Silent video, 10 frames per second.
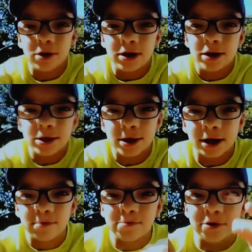plays that
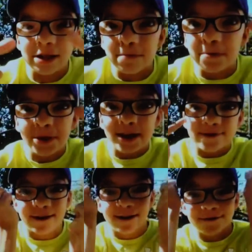could have turned everything
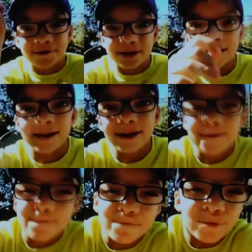around.
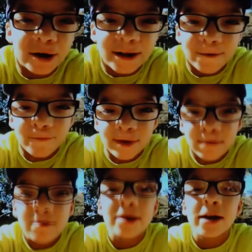But
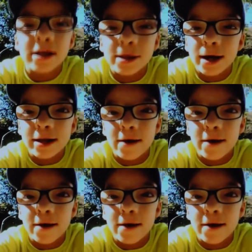besides that,